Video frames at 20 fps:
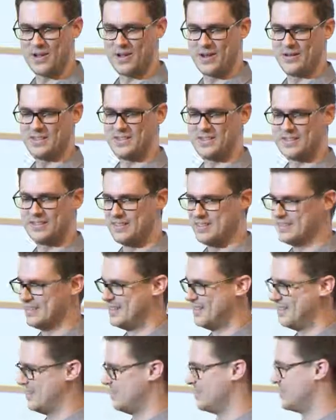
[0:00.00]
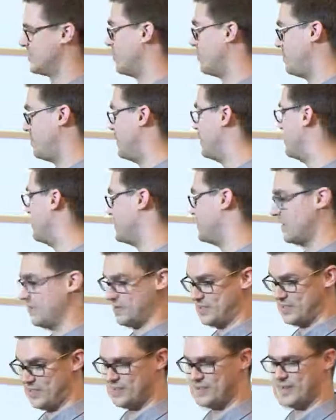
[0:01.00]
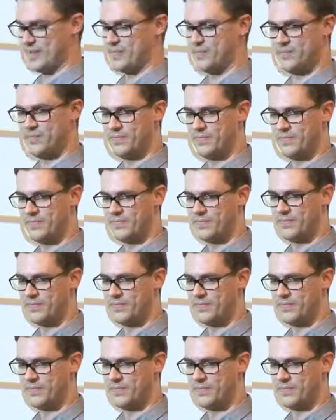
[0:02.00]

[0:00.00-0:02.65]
They're nightmares. So people don't do them.